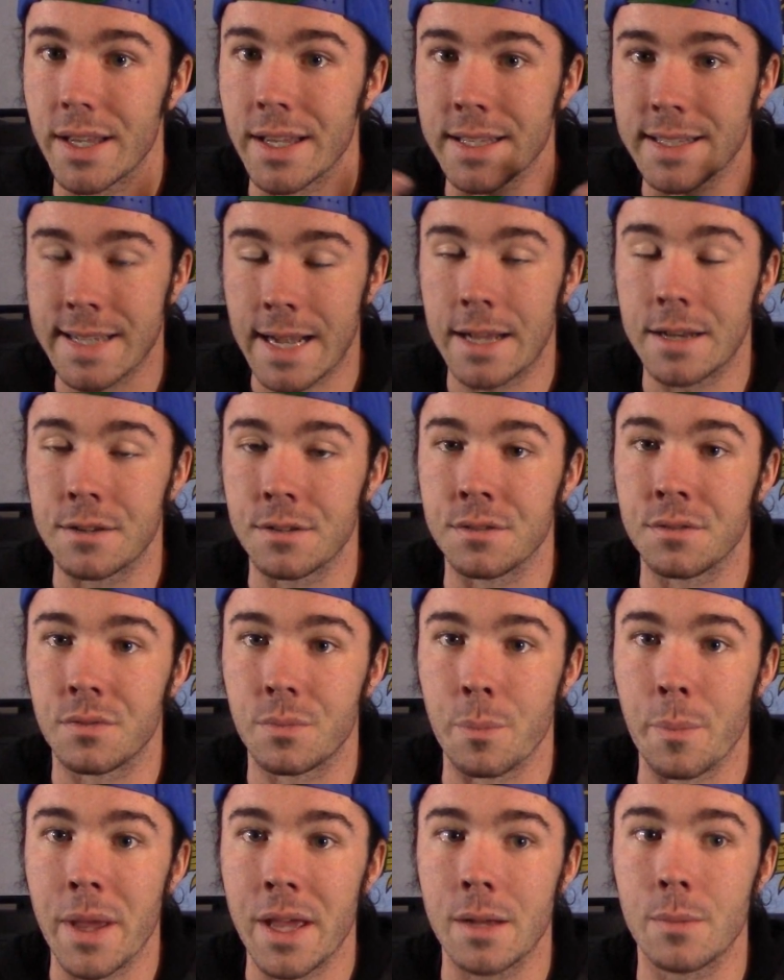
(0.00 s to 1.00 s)
It's kind
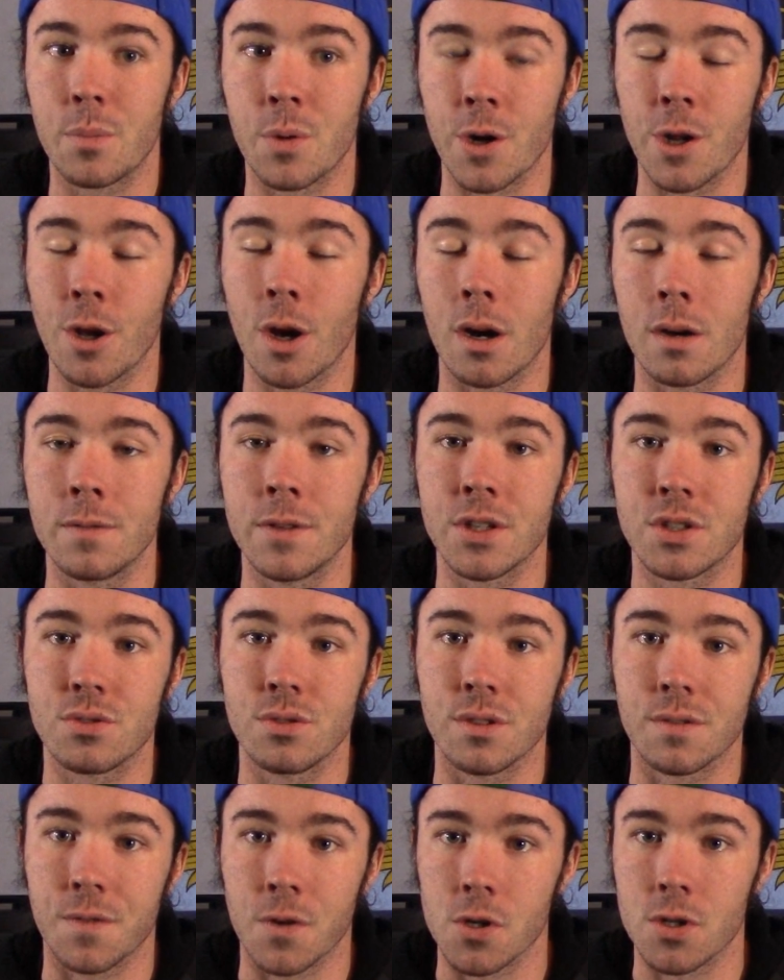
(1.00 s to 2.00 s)
of made pretty obvious
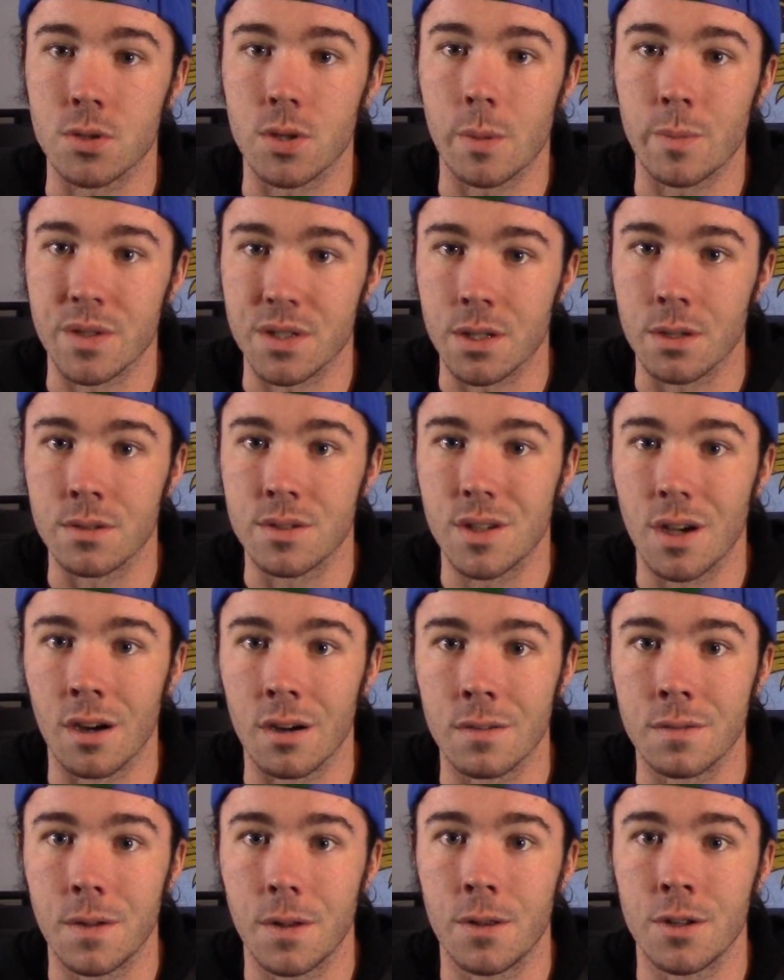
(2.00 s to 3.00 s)
through the first 2 episodes
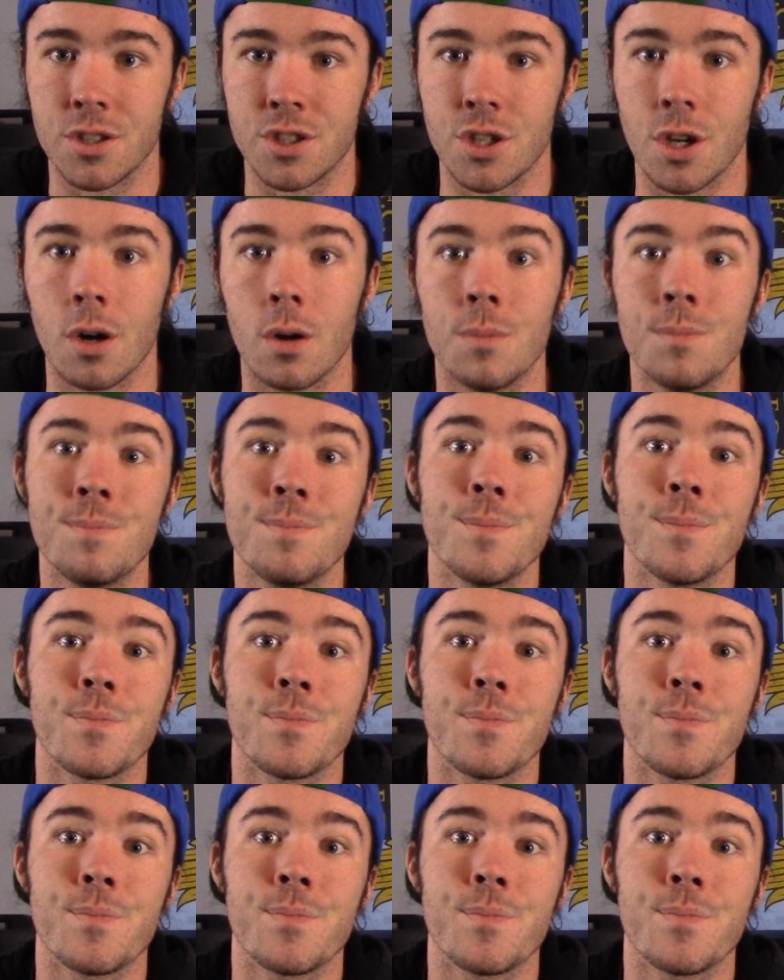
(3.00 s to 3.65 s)
of the show.